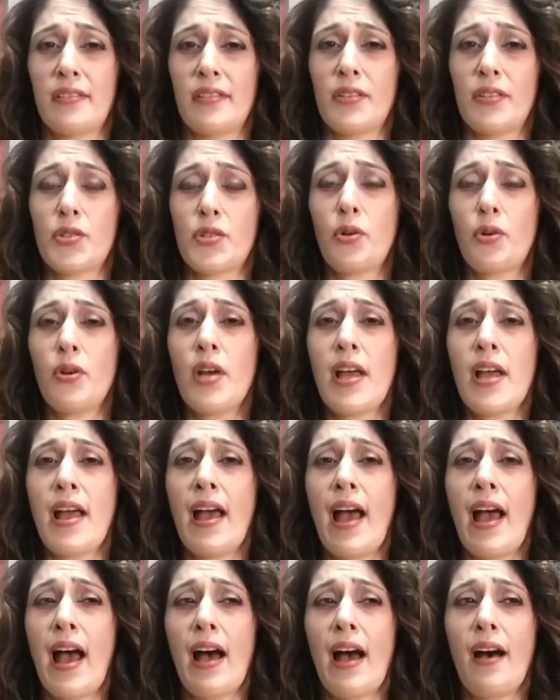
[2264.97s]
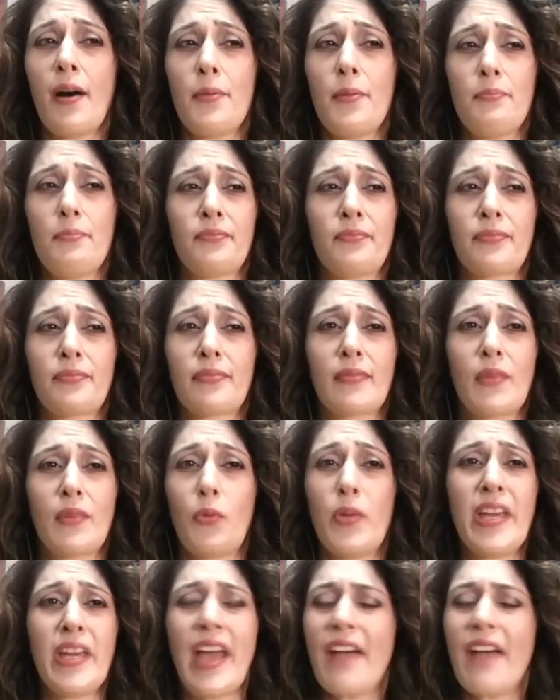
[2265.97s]
So
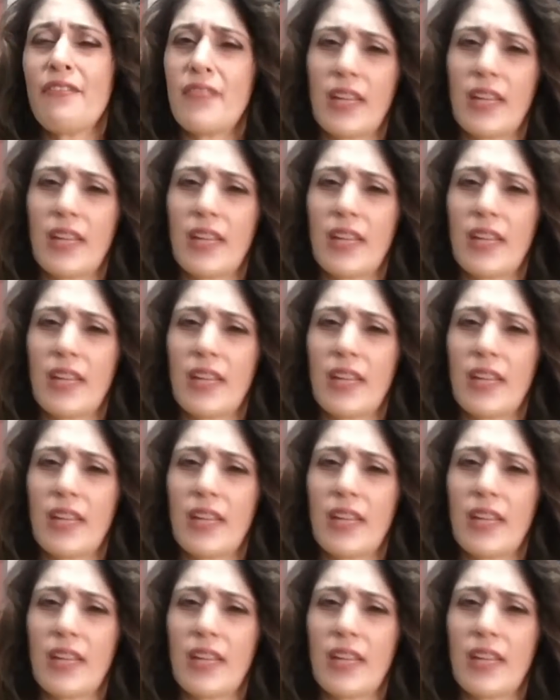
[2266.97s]
we have